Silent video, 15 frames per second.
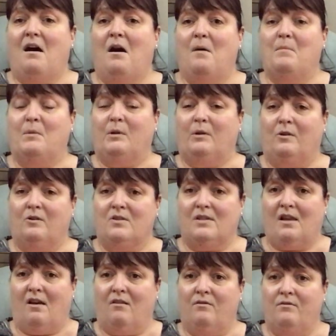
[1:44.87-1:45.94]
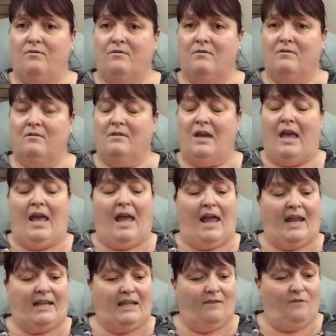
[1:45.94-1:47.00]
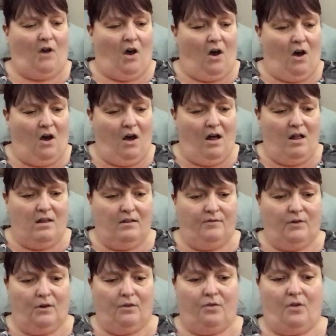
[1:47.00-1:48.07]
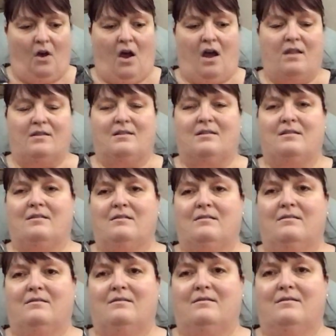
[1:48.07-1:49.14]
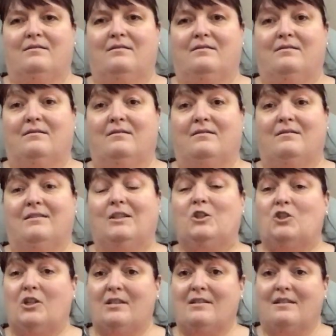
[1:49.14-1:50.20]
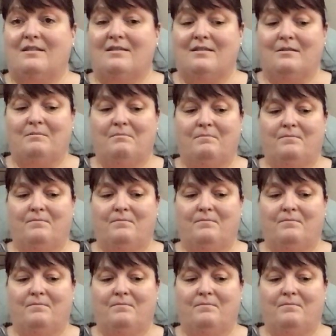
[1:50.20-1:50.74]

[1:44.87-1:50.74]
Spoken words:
humble yourself and give all of your thoughts to Jesus.